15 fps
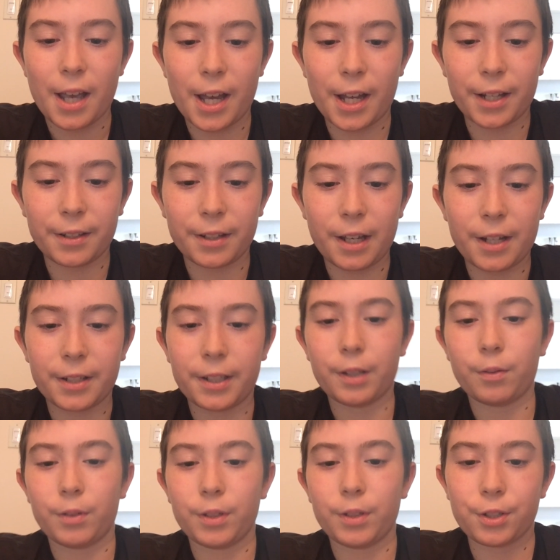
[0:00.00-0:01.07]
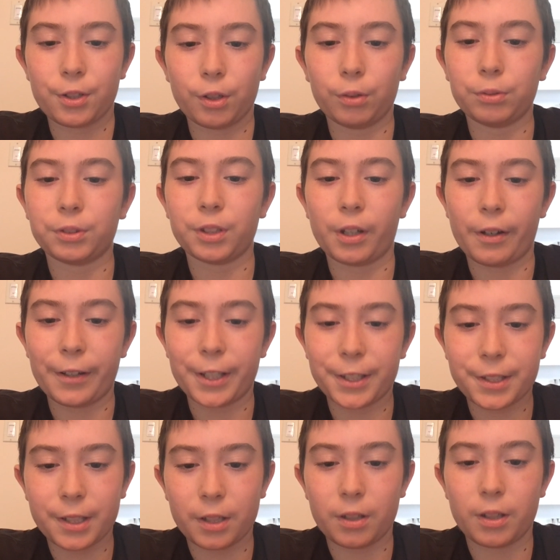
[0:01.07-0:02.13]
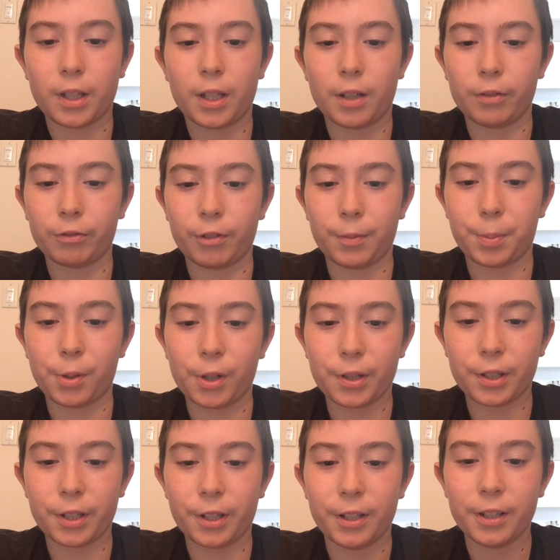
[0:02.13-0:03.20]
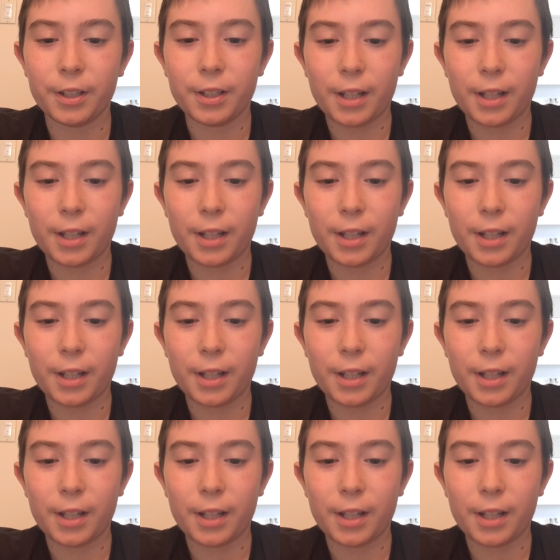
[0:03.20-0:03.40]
and then he was so sorry to the reporter,